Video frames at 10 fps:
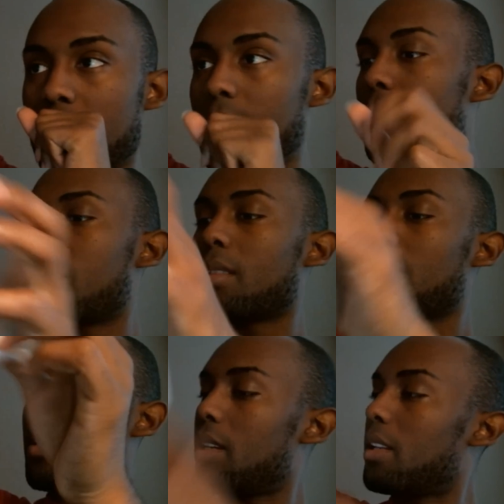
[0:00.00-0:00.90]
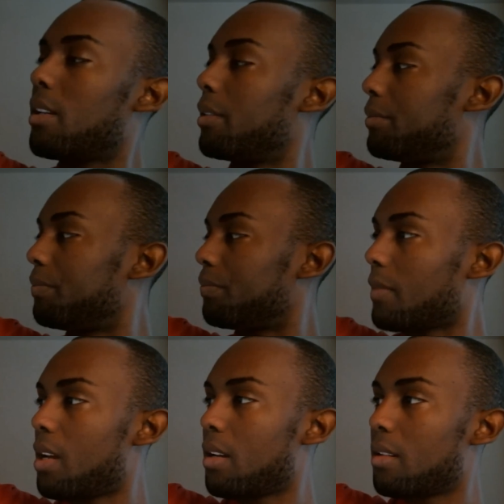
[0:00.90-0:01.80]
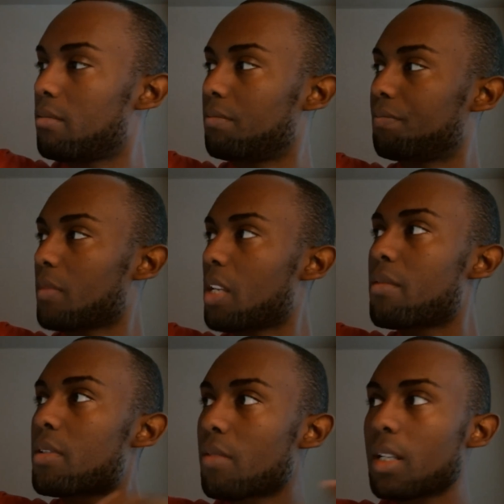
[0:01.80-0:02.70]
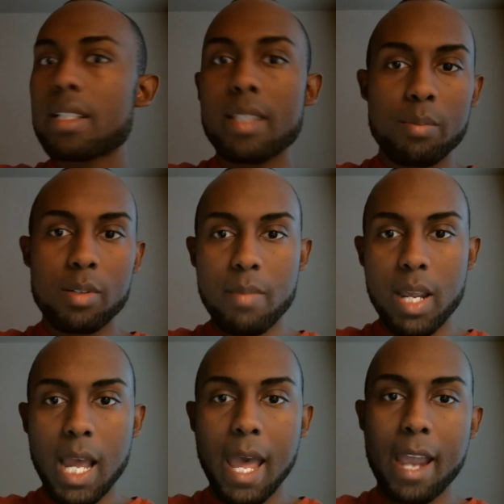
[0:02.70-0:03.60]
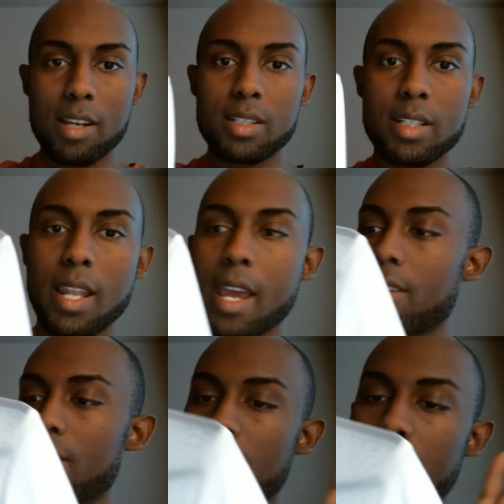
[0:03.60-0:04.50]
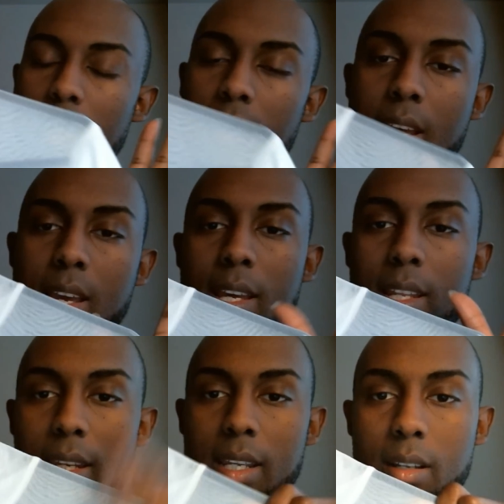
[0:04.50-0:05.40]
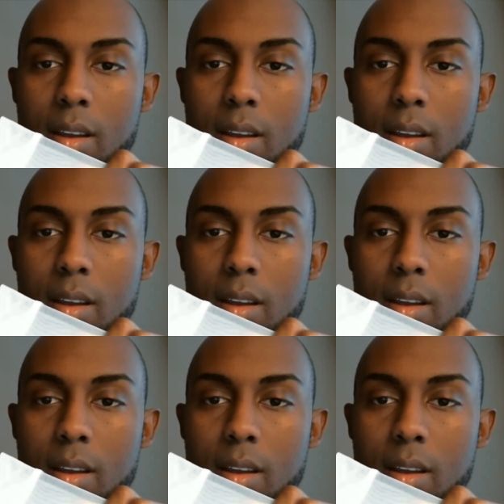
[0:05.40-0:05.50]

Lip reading: excuse me. Anywho, it was really simple to make. I actually like doing knit